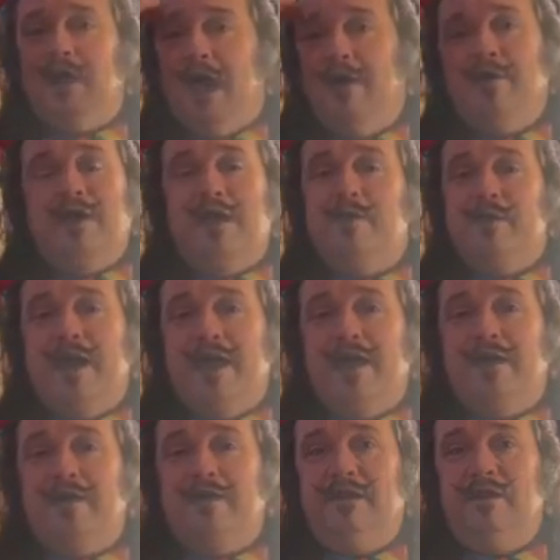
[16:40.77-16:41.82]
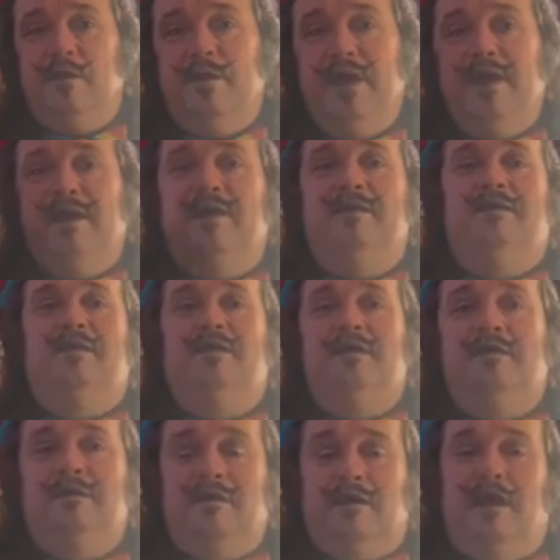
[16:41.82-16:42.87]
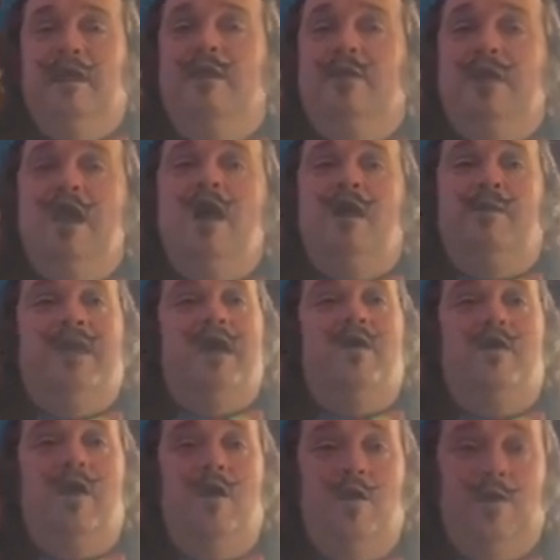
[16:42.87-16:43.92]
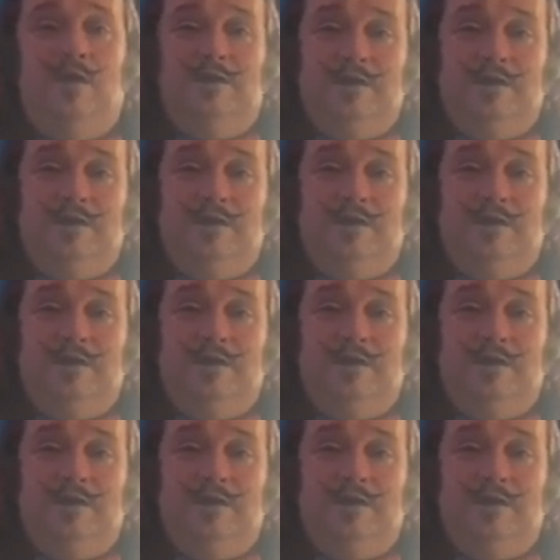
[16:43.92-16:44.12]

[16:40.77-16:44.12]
I would hit my head a little bit, and it would knock me out cold.